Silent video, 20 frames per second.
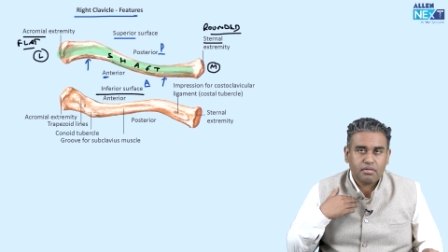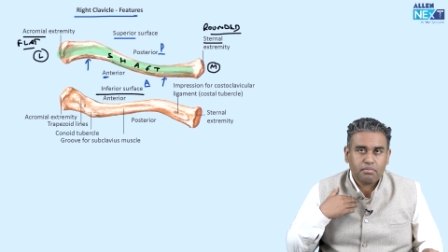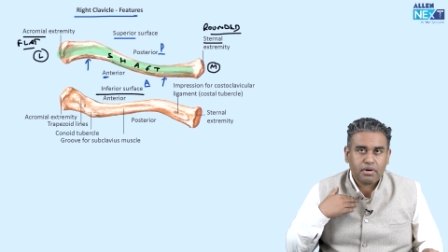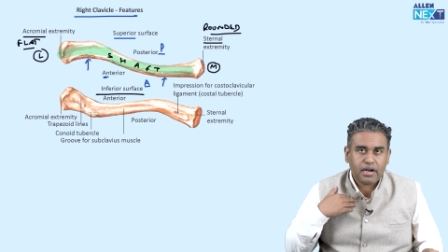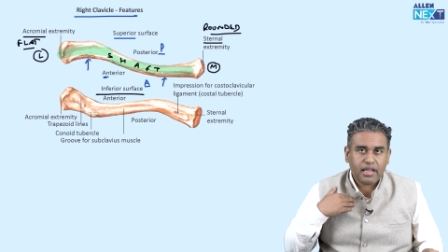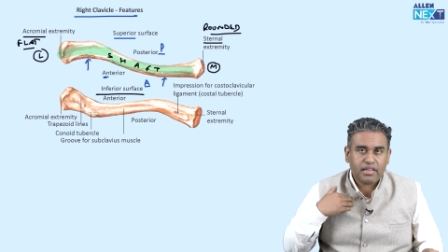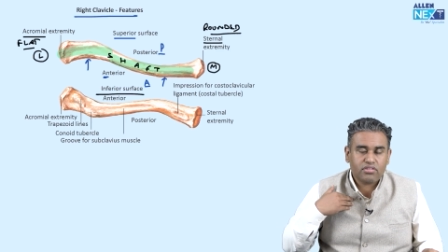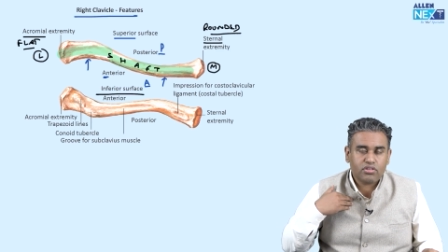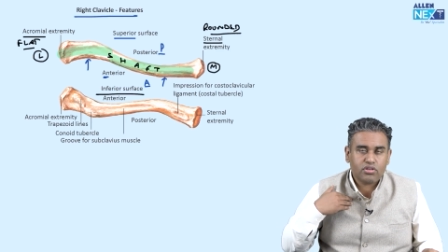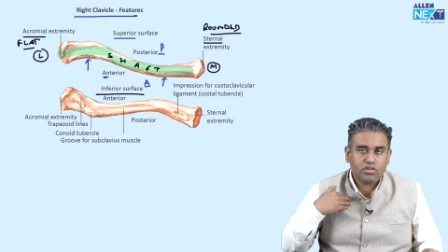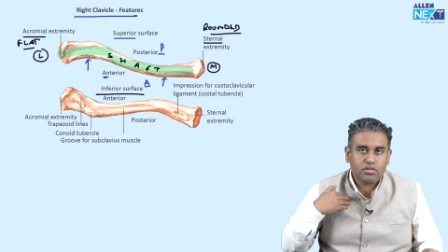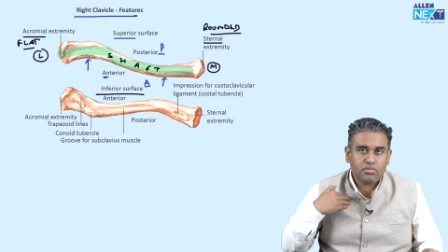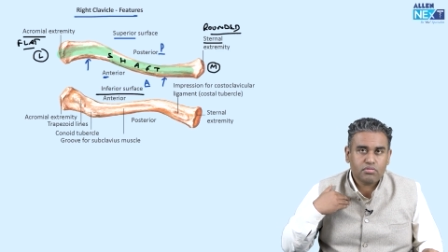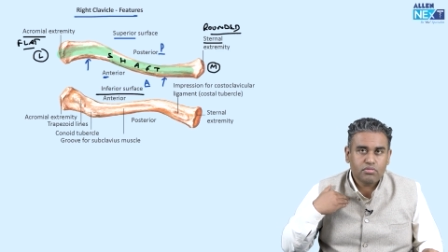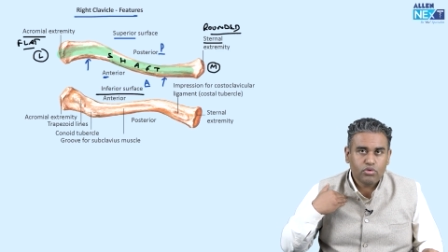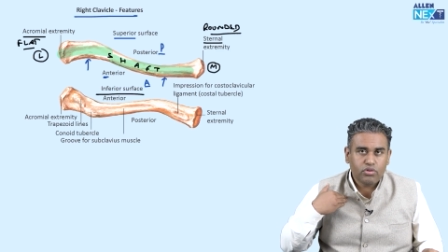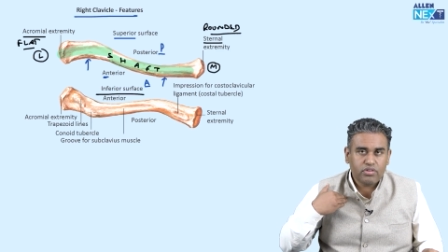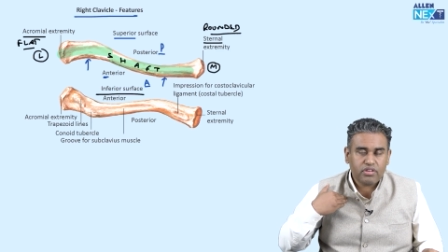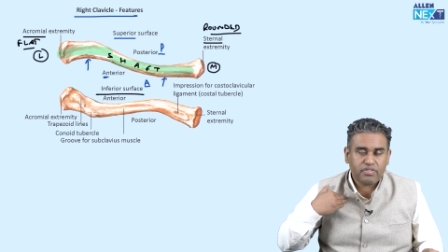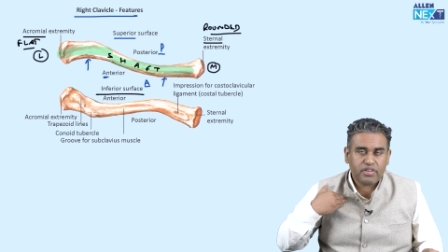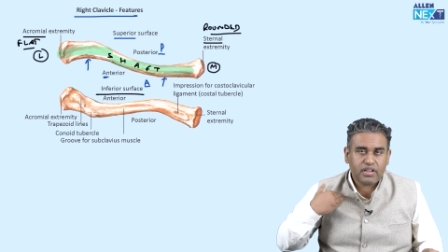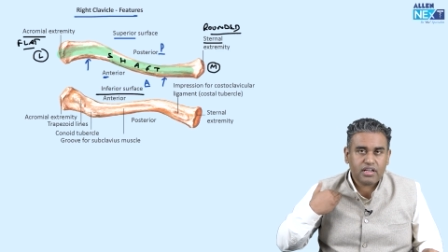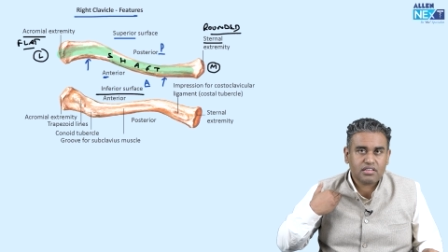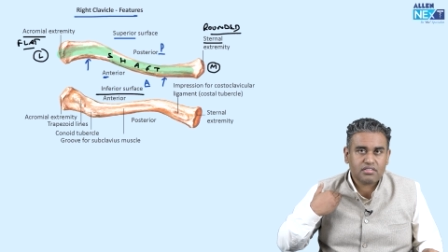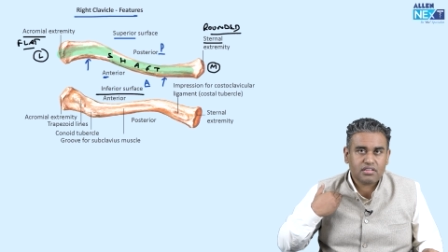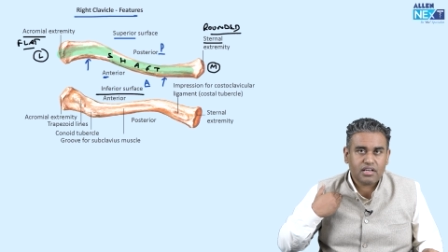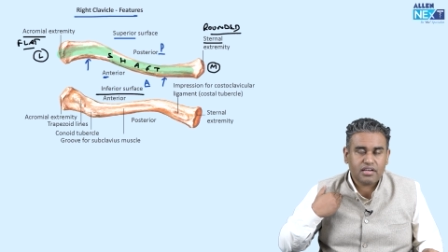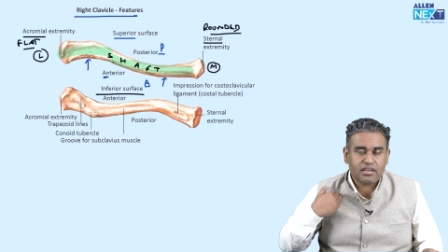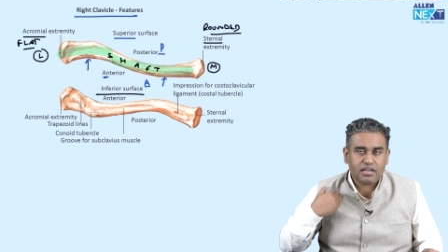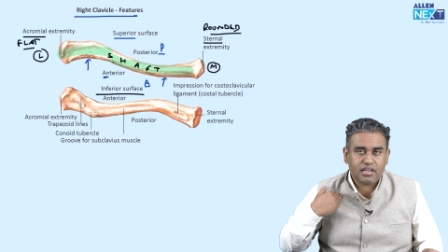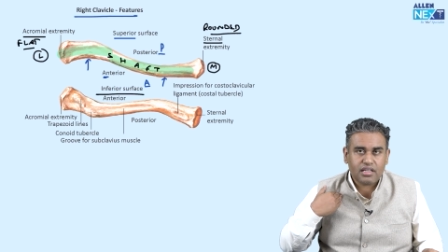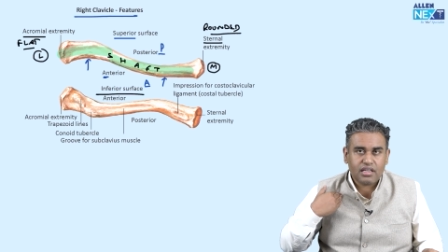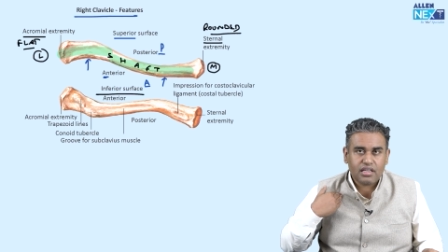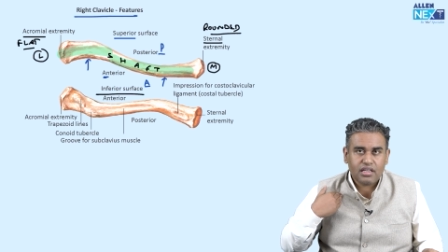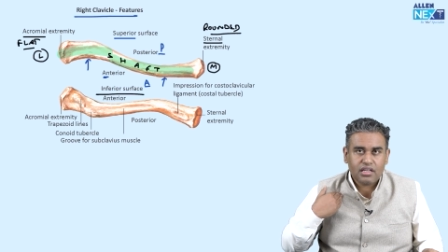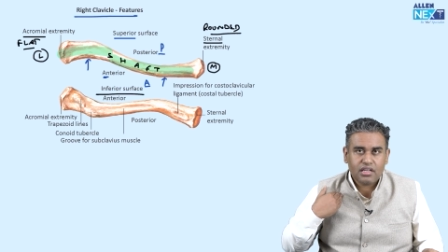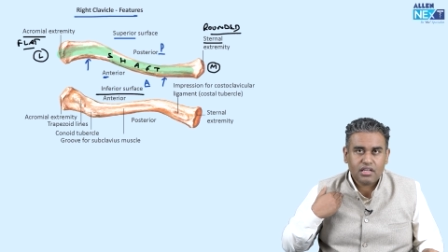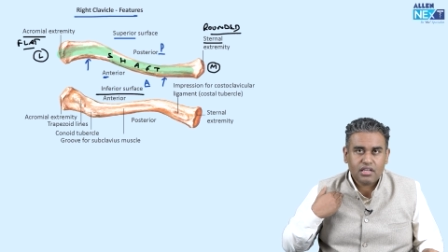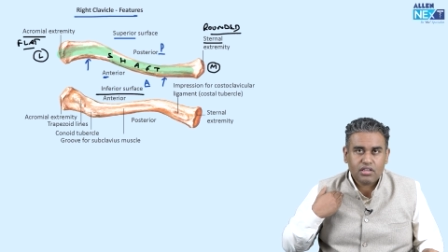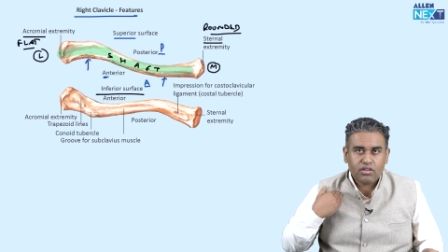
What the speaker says: But as you move your fingers laterally,